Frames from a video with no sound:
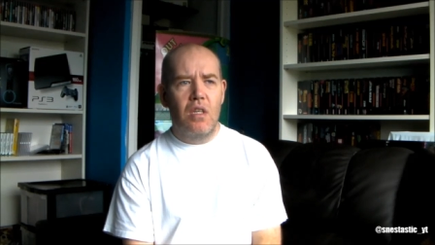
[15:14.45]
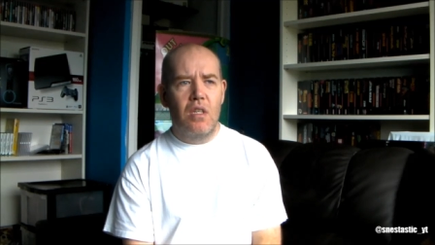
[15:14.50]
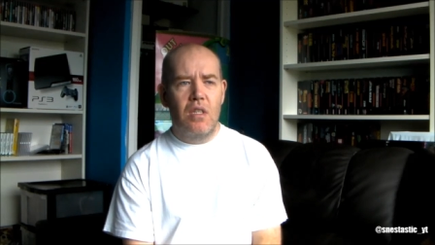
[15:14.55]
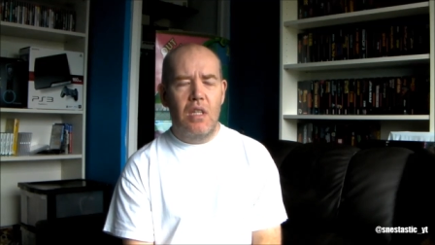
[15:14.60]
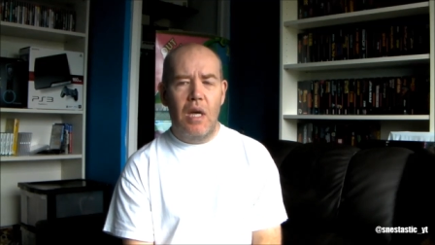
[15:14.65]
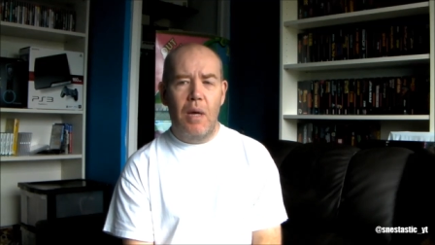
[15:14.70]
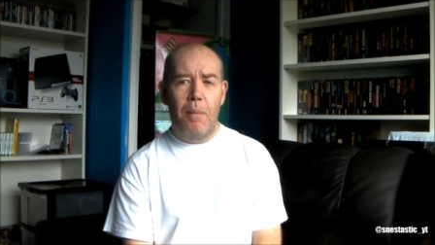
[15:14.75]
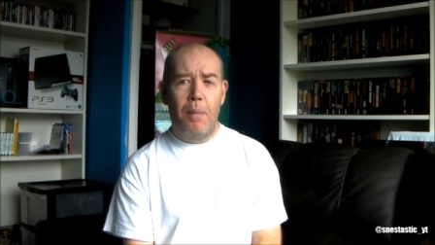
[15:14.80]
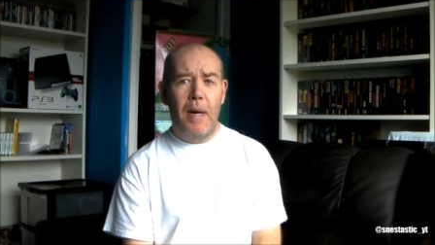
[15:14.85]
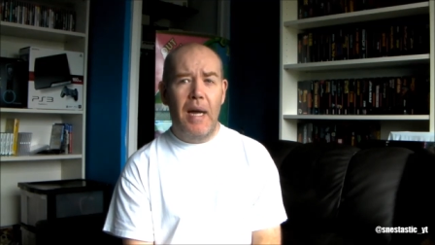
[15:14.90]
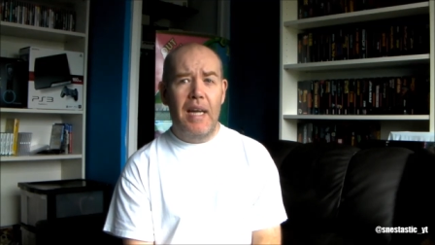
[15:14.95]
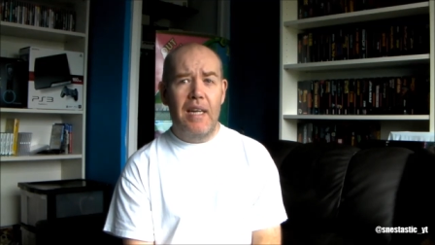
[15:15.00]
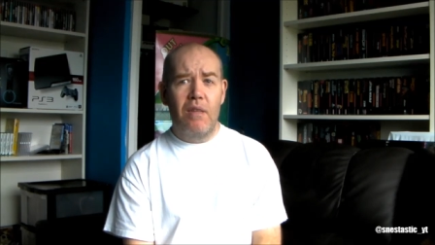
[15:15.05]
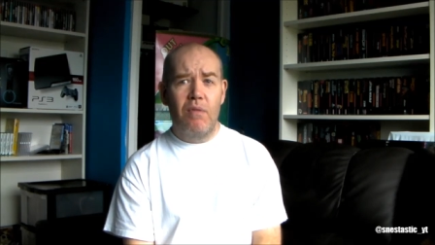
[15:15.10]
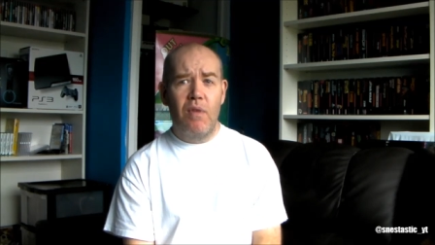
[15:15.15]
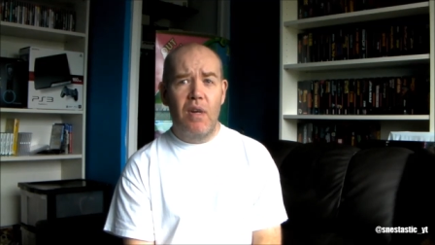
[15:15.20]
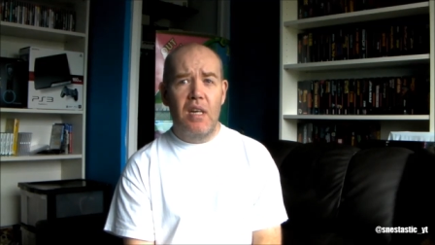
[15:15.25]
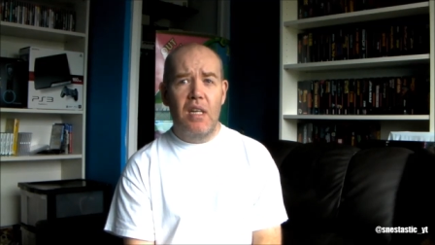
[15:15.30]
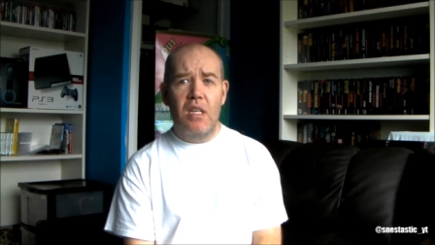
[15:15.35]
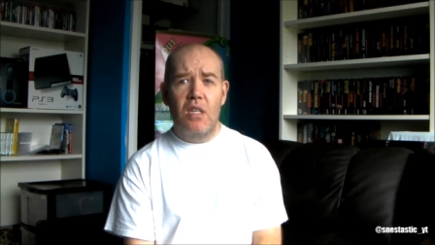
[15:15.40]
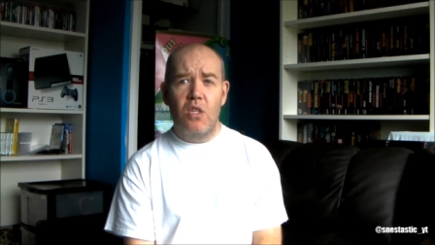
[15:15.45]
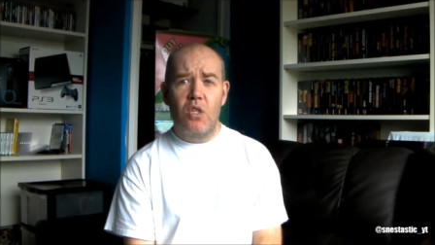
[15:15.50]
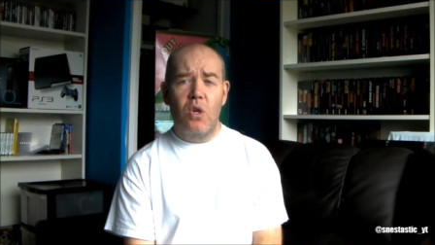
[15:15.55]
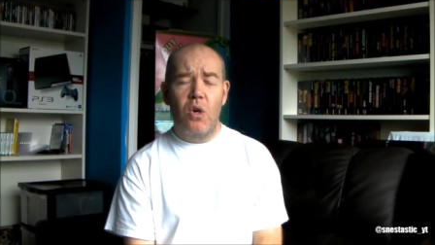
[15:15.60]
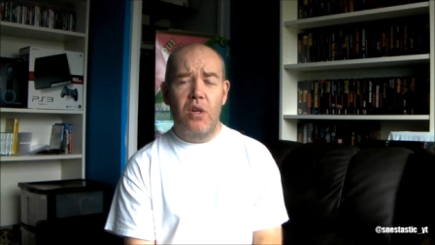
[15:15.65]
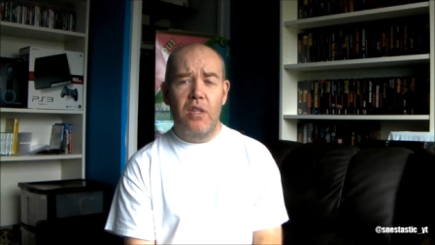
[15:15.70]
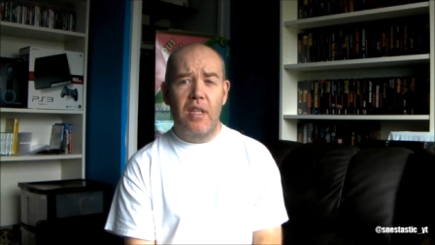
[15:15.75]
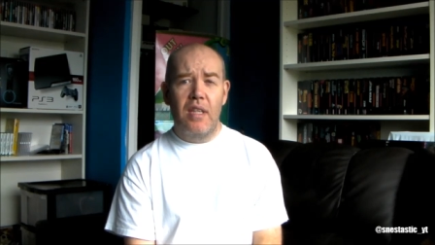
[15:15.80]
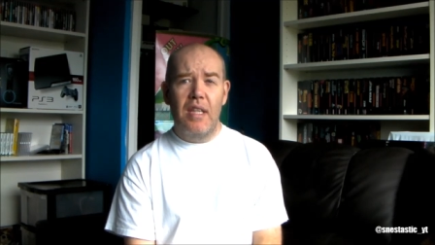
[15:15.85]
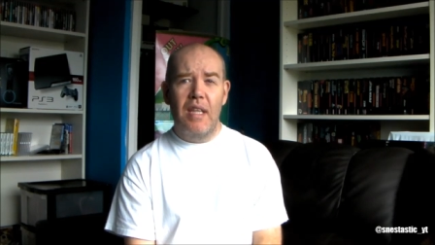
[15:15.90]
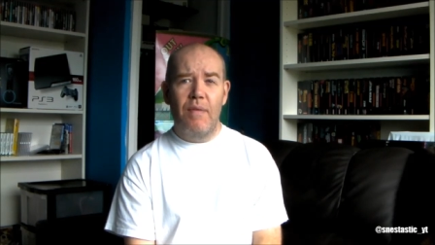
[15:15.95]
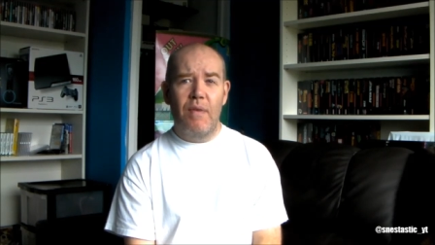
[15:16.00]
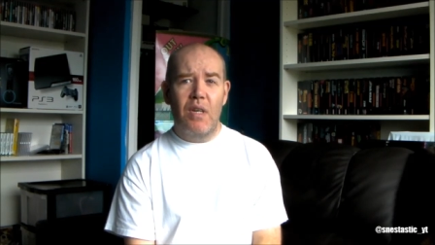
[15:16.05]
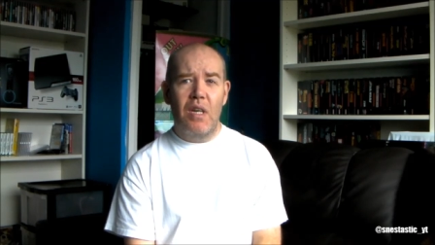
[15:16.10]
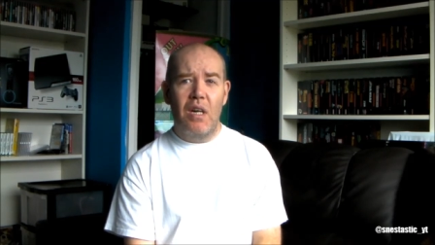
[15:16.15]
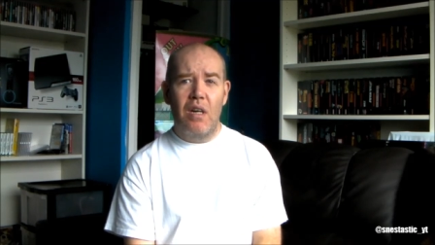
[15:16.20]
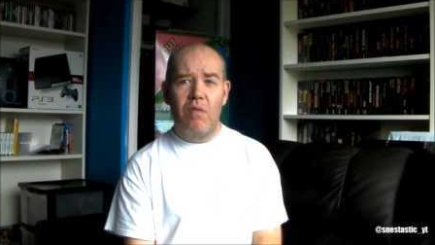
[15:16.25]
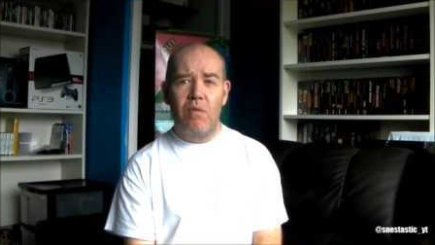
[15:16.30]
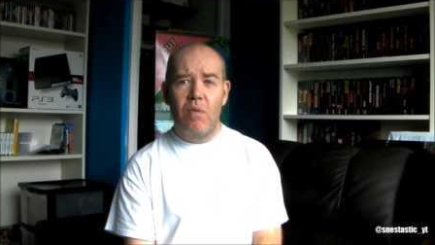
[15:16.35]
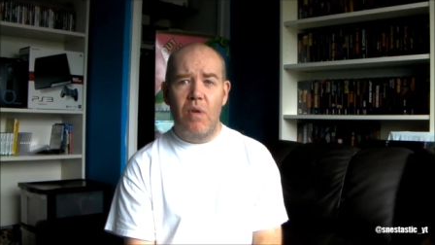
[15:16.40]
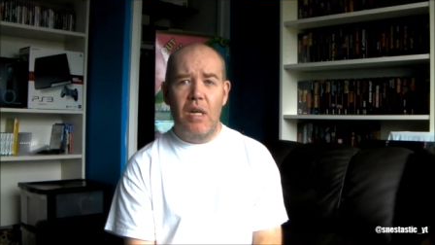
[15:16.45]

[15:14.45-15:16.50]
that I played and really enjoyed that never got